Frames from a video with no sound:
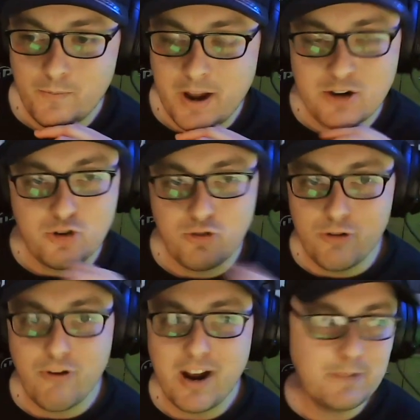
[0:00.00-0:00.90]
in true
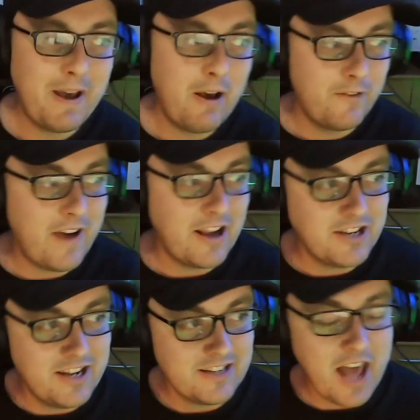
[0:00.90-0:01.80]
Raised by Owls fashion,
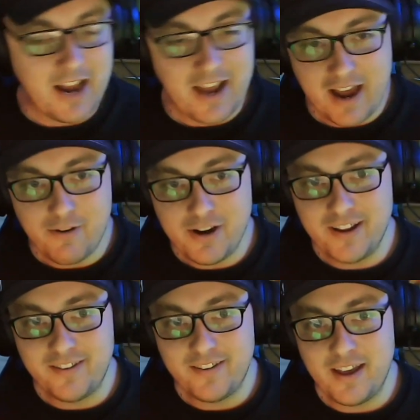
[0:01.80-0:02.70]
it's
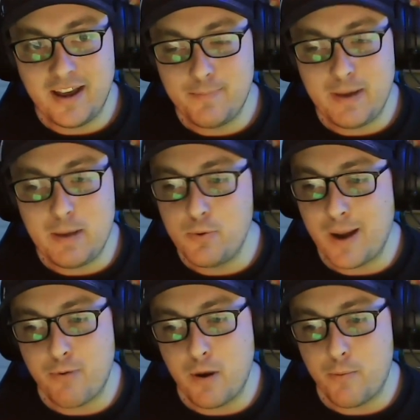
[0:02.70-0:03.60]
hilarious, and people
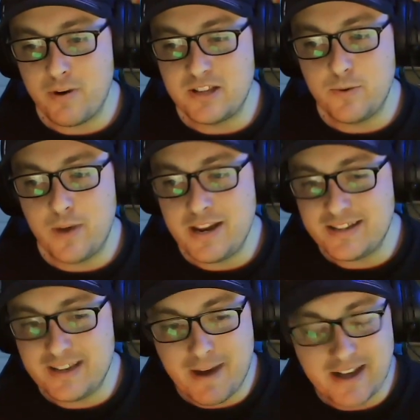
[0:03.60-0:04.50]
get proper into it, and you
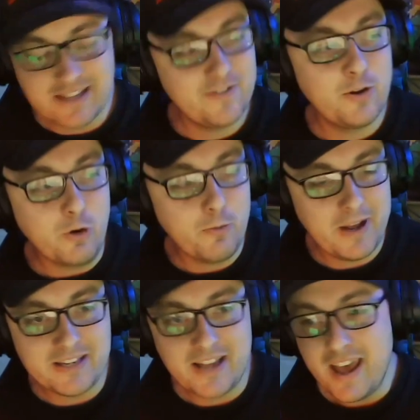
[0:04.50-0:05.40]
see massive circle
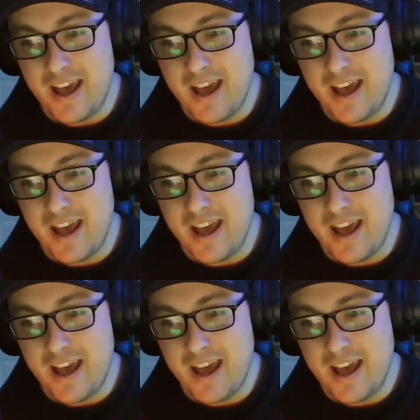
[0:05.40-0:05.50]
pits